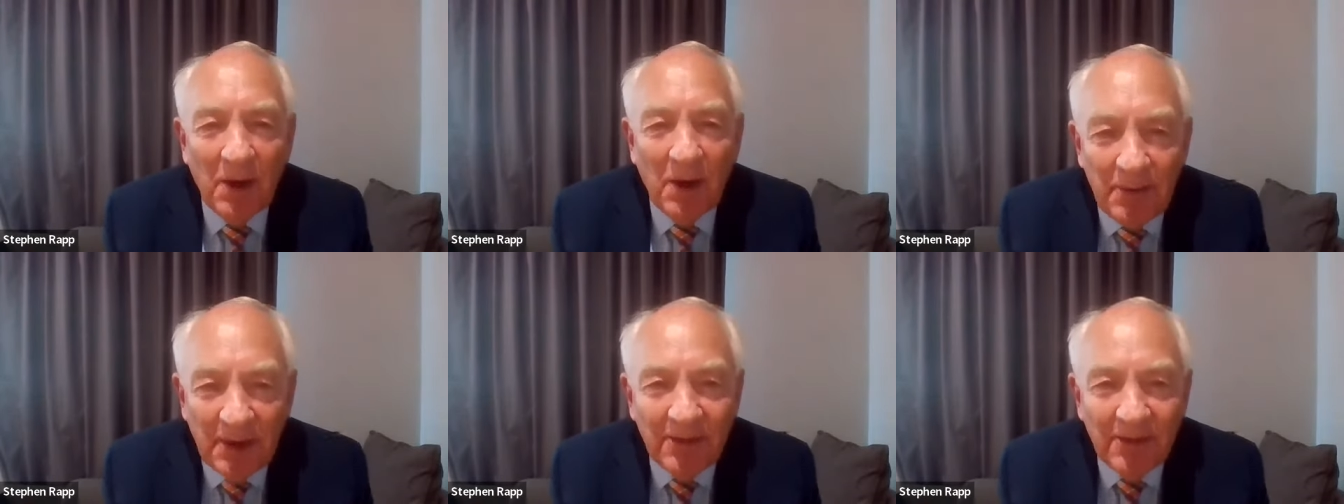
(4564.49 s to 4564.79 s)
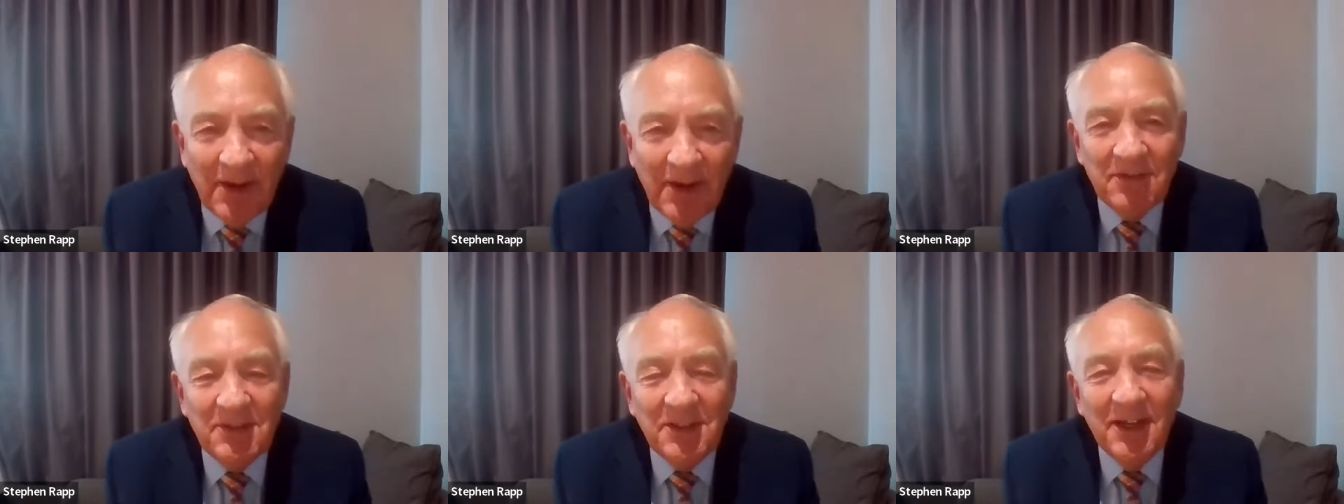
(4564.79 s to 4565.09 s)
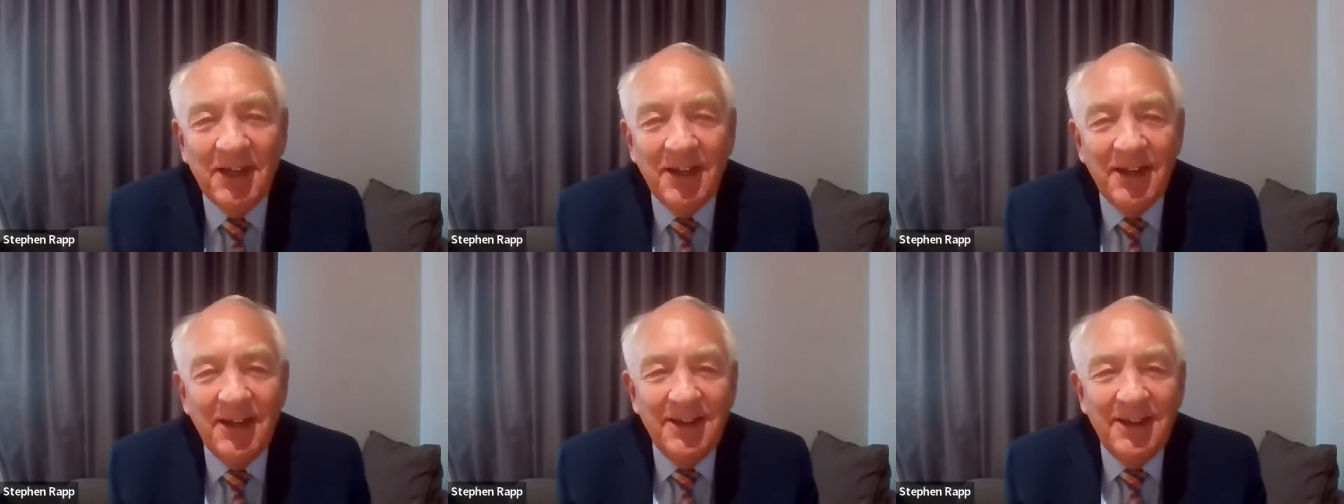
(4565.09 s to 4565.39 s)
I mean, we have to
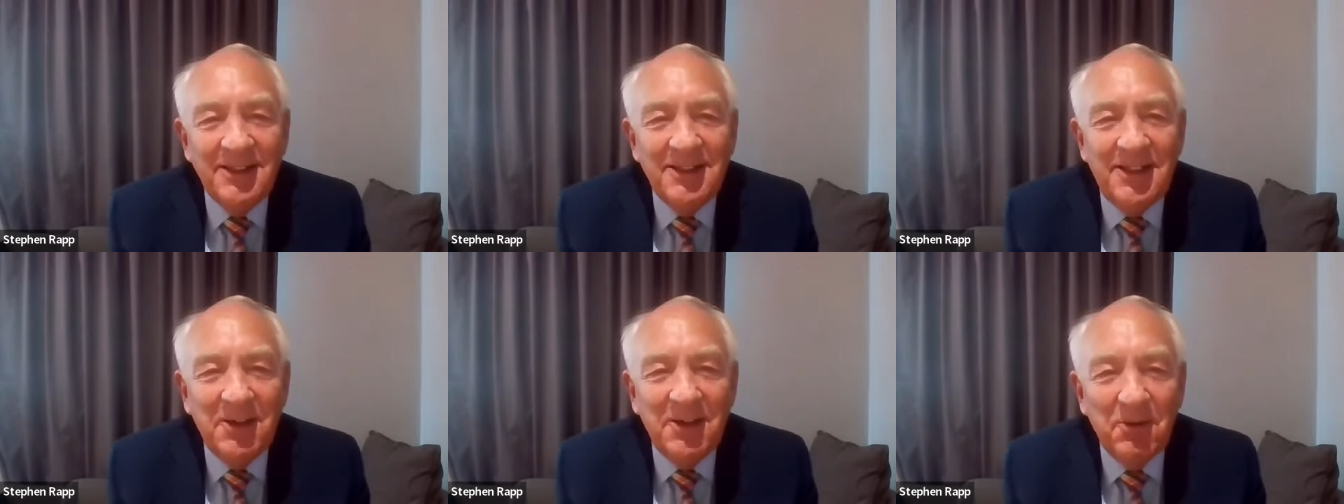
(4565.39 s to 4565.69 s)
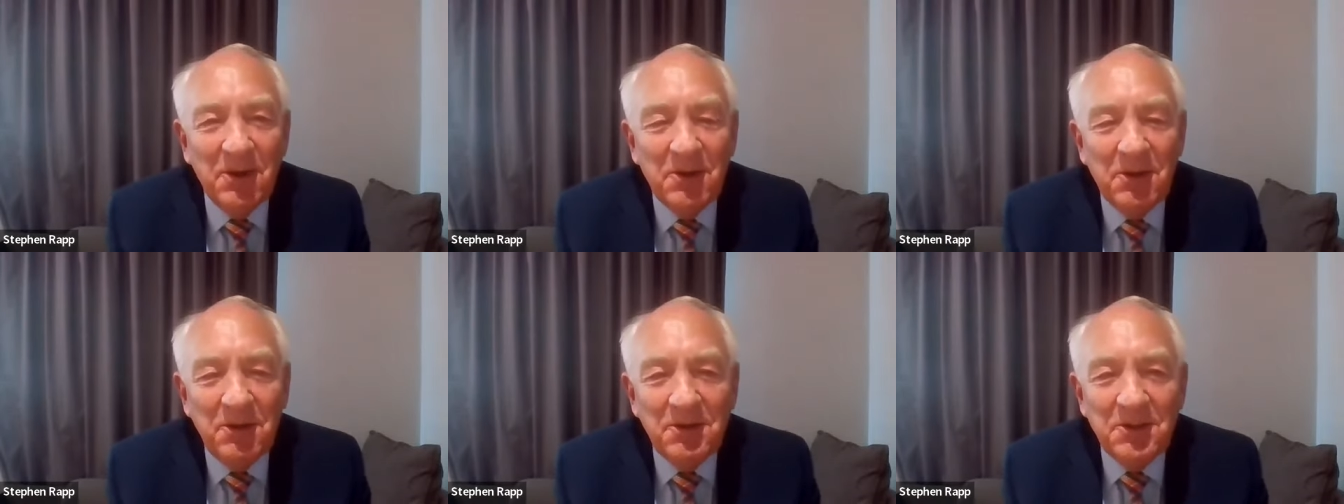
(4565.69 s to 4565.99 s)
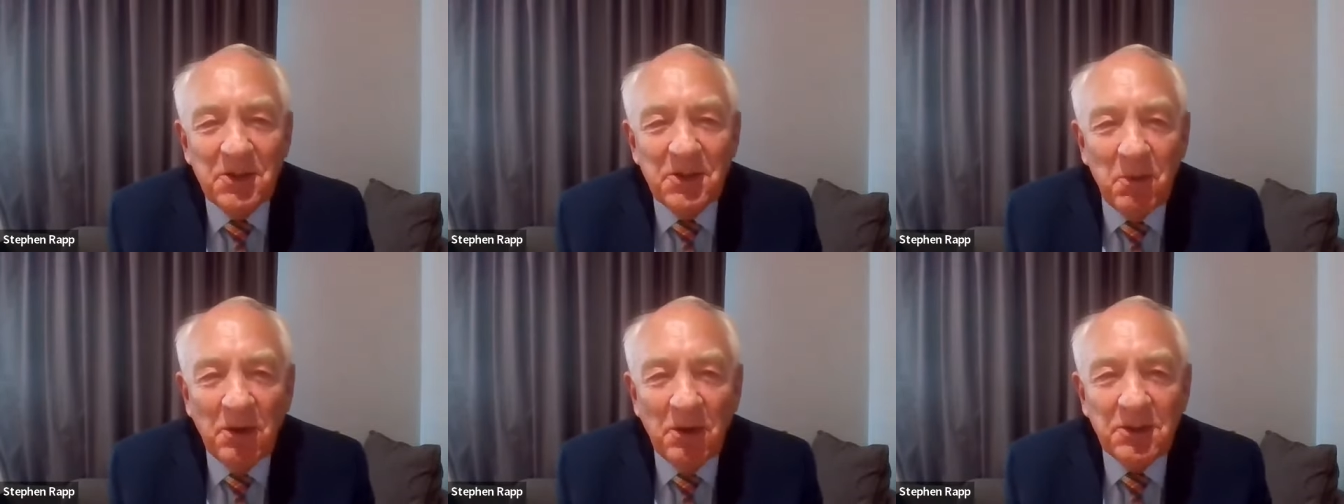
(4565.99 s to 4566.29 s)
deal with
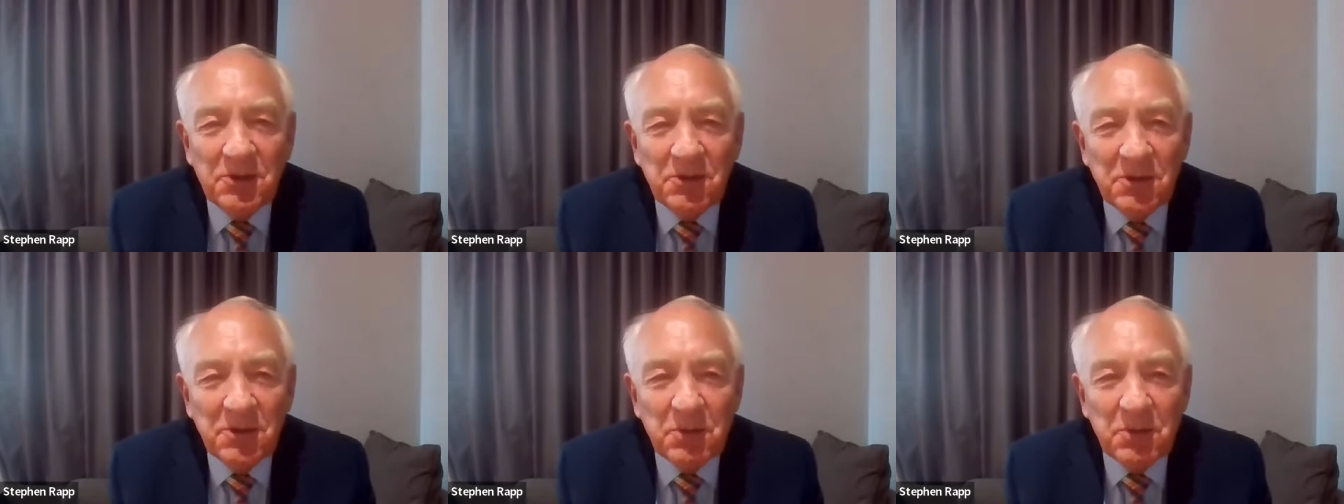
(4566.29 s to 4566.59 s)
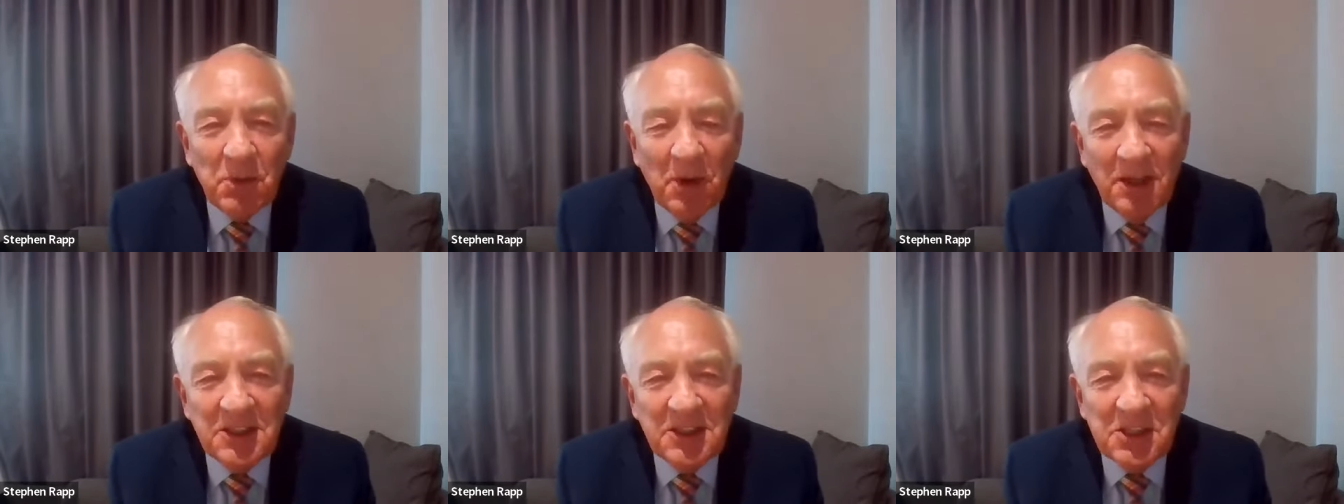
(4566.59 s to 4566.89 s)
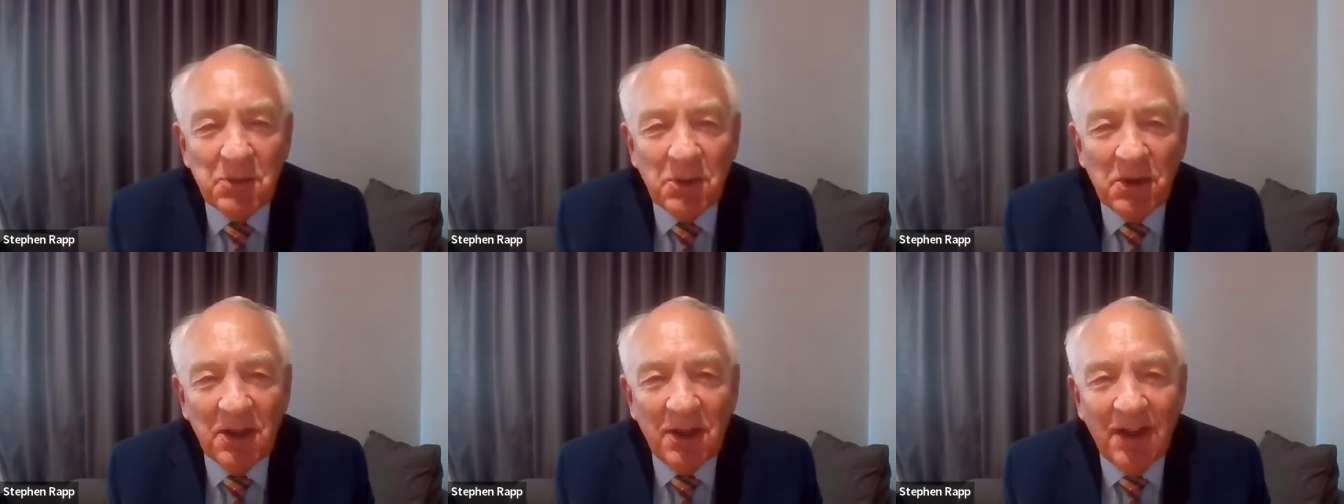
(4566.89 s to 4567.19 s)
who's the most
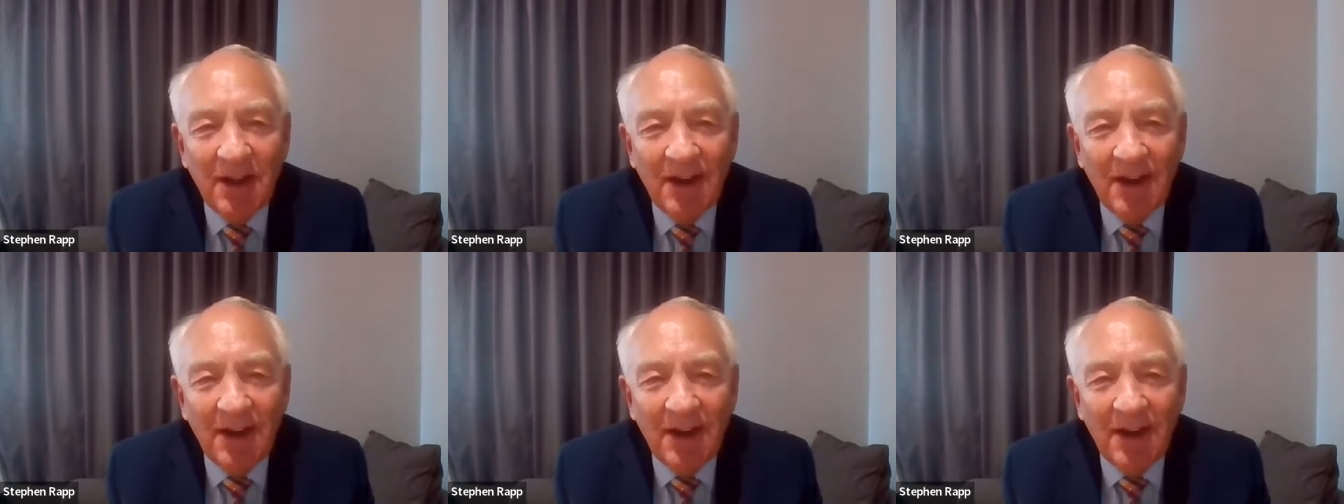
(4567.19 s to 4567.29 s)
responsible.